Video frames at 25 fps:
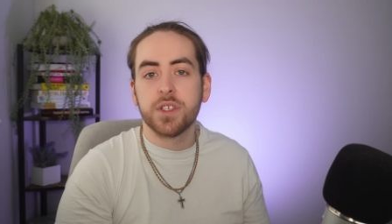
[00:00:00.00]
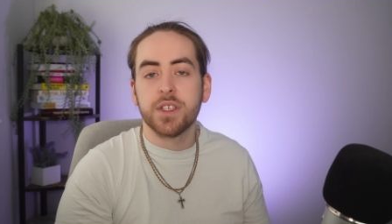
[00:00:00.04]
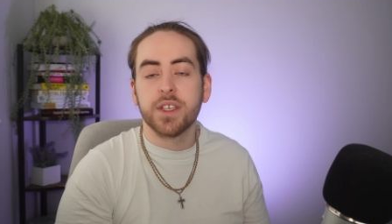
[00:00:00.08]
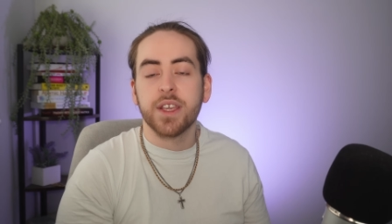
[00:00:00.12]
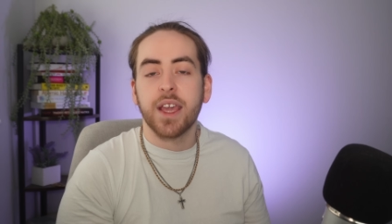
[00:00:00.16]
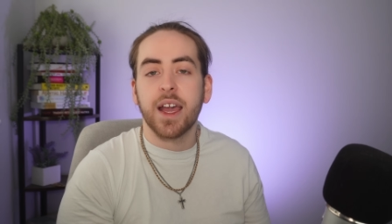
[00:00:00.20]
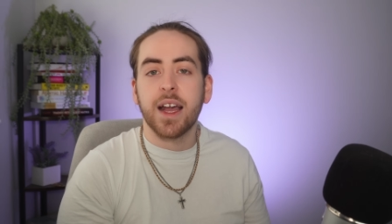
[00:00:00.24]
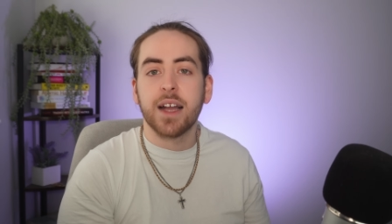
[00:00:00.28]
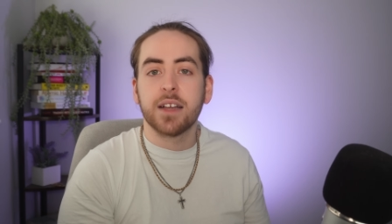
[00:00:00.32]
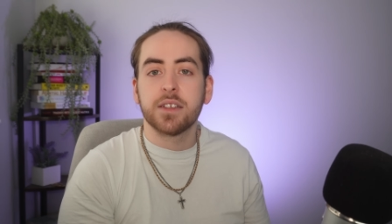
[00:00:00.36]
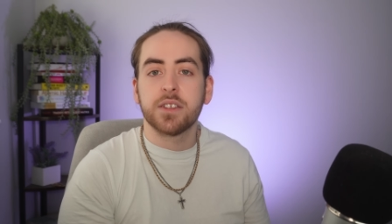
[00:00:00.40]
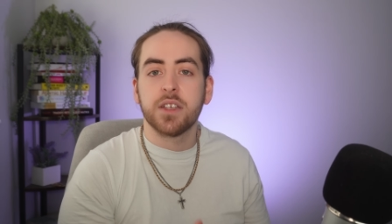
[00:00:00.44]
to
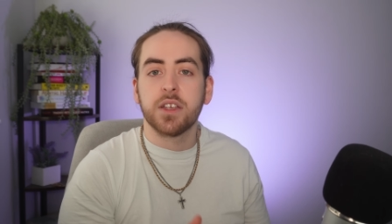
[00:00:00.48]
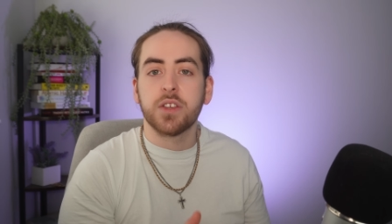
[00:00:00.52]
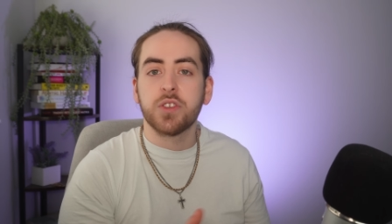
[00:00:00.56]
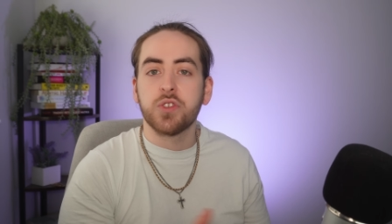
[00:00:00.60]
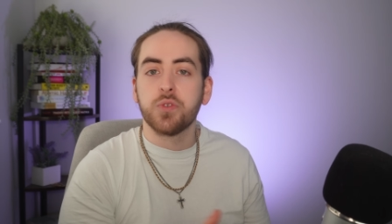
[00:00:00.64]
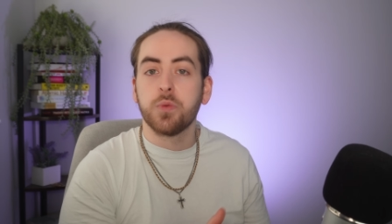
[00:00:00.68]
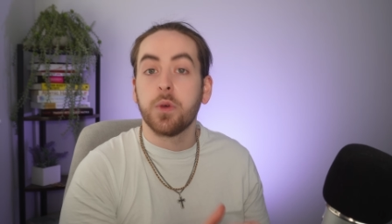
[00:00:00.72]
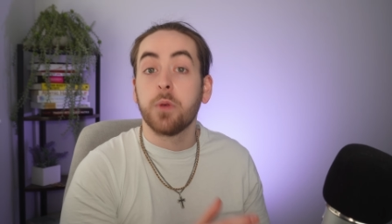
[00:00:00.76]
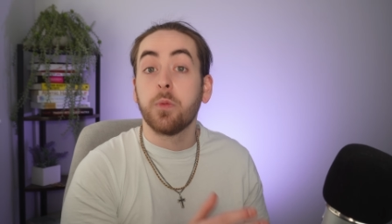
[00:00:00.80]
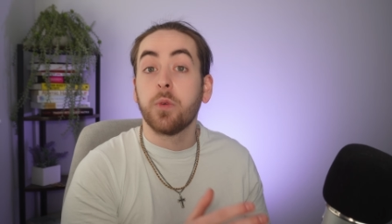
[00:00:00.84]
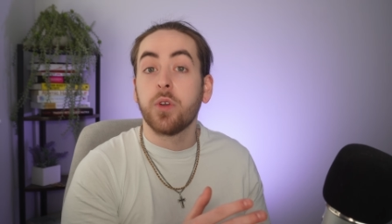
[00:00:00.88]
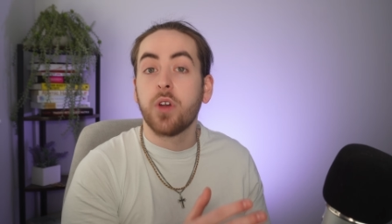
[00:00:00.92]
get access
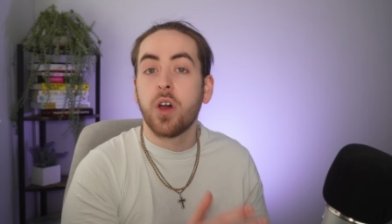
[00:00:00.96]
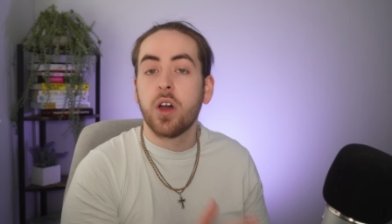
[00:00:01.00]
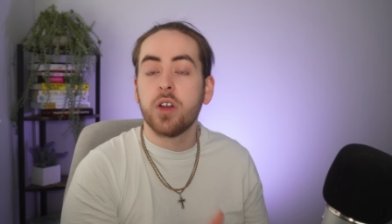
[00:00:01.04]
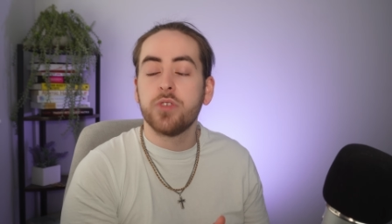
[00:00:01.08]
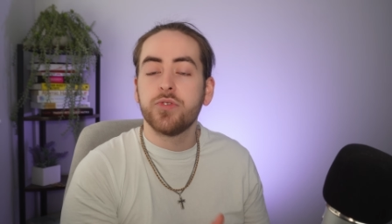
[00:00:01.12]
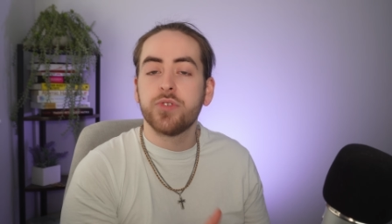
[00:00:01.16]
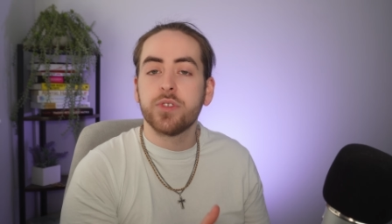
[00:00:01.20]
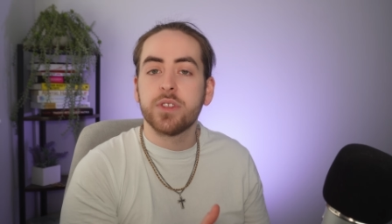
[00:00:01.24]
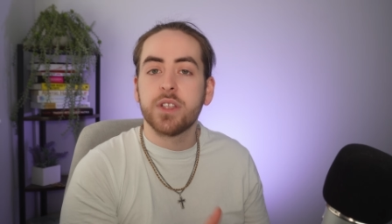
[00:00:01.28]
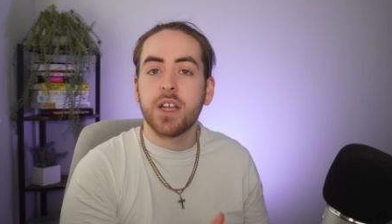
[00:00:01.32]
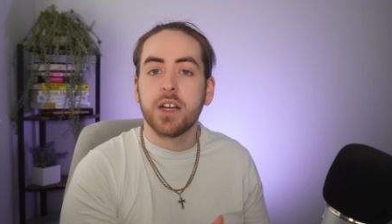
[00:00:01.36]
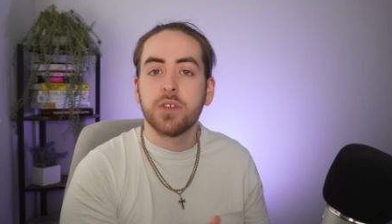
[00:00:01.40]
to a one
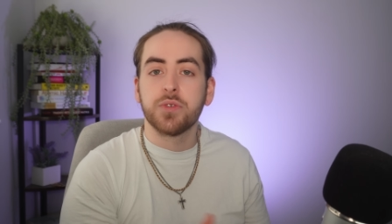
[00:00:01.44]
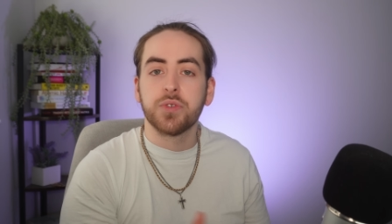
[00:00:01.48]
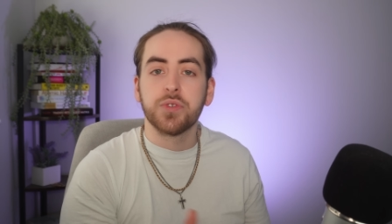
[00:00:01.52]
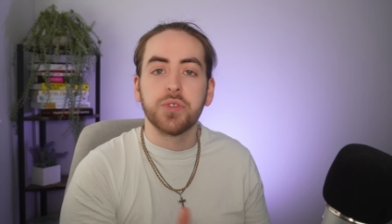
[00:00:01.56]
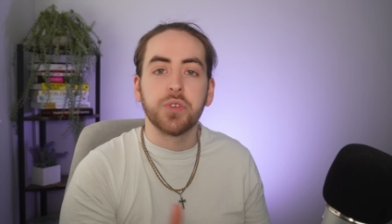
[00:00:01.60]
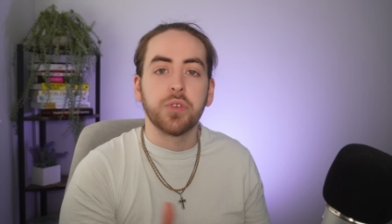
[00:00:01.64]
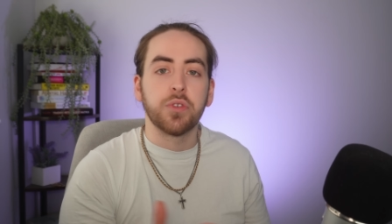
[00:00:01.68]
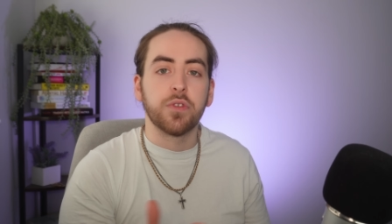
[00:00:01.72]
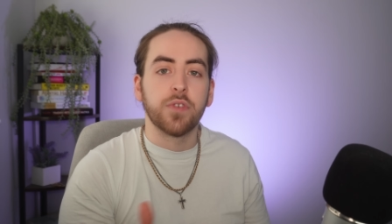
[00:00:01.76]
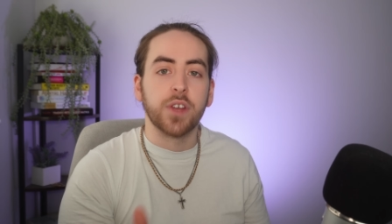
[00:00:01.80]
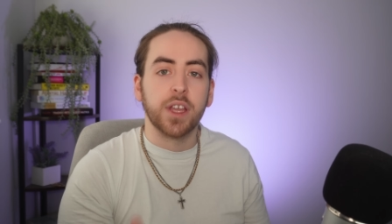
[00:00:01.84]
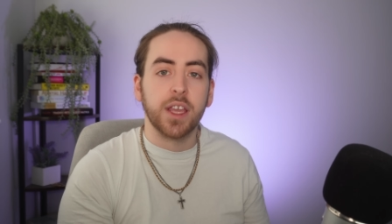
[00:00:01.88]
hundred thousand
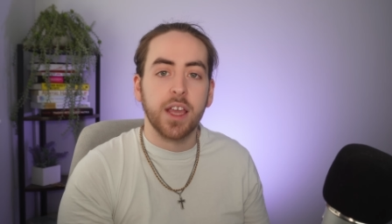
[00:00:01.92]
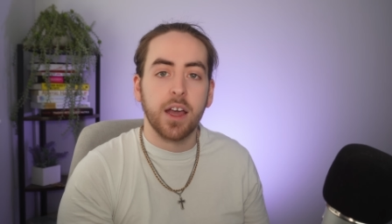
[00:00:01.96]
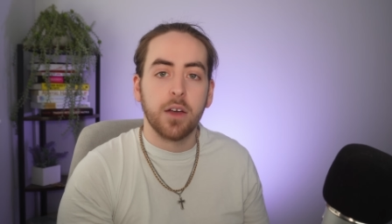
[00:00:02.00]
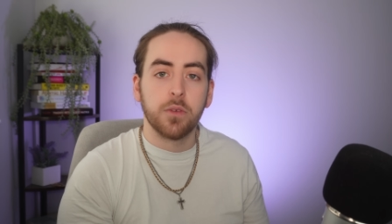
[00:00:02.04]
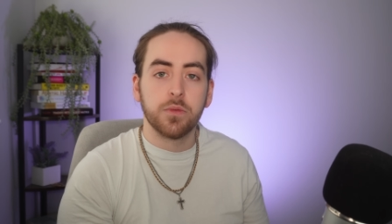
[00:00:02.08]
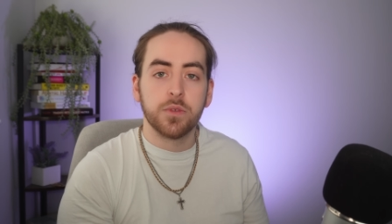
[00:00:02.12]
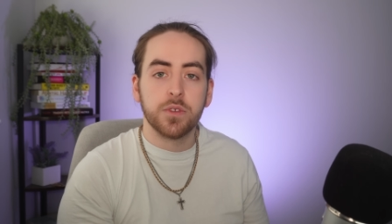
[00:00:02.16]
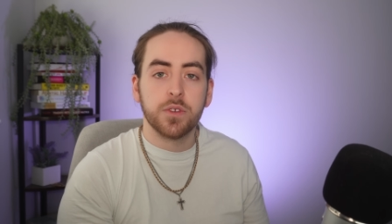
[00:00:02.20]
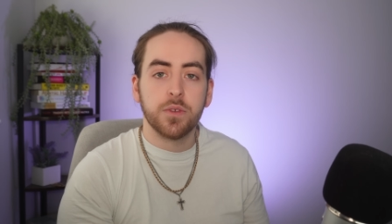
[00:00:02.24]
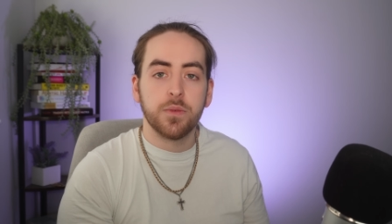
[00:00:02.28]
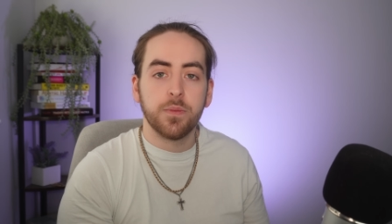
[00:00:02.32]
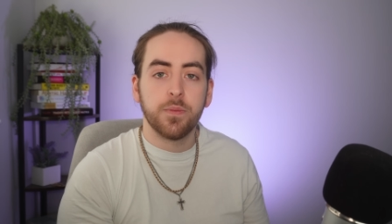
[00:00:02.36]
dollar
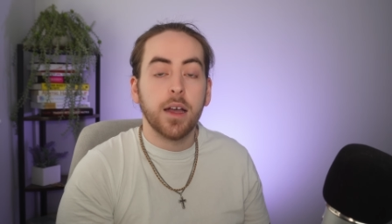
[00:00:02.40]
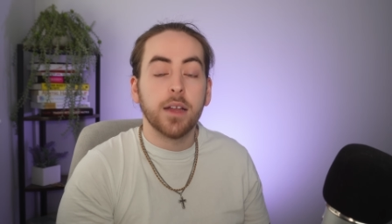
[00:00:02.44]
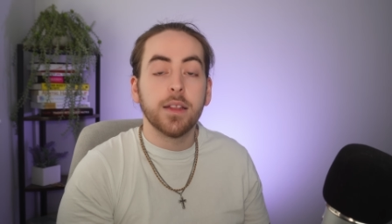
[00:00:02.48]
account,